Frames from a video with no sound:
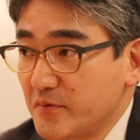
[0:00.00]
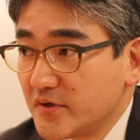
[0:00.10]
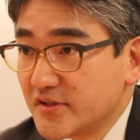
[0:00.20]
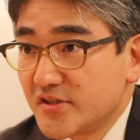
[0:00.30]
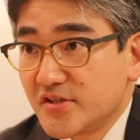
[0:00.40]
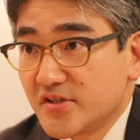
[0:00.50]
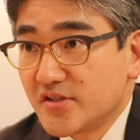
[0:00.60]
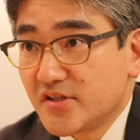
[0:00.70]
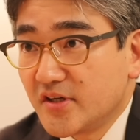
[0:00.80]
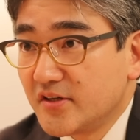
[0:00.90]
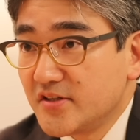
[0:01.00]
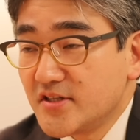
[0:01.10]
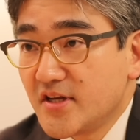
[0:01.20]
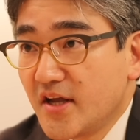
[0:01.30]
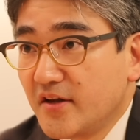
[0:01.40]
was
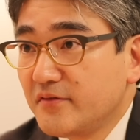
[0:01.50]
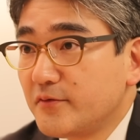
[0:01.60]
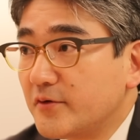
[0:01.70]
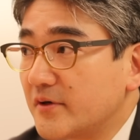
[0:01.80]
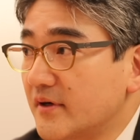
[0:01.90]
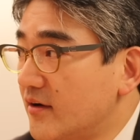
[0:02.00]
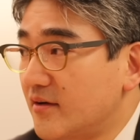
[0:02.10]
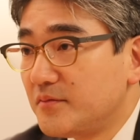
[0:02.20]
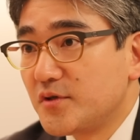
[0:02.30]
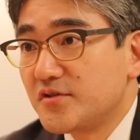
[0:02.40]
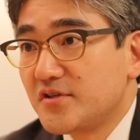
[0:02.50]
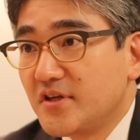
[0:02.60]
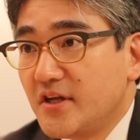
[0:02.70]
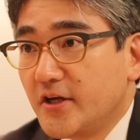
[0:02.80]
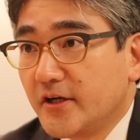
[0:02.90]
detained for almost a
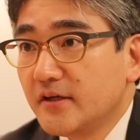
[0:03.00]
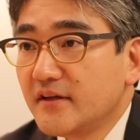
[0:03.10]
year.